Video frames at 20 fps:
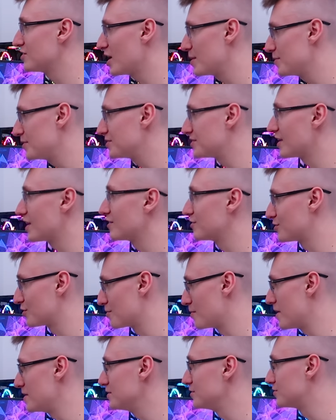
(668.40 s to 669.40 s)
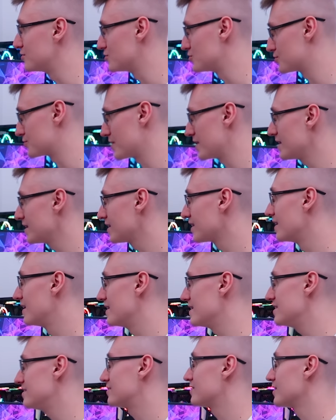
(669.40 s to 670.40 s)
of time you set it to remind you to drink,
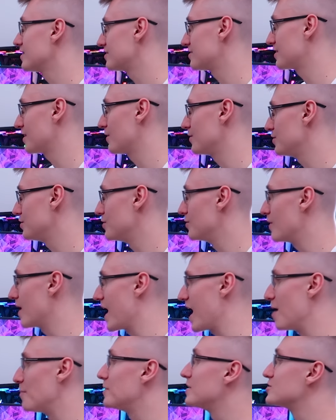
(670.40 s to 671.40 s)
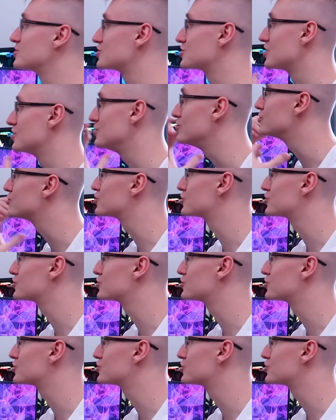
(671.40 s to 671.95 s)
it's gonna tell you how much you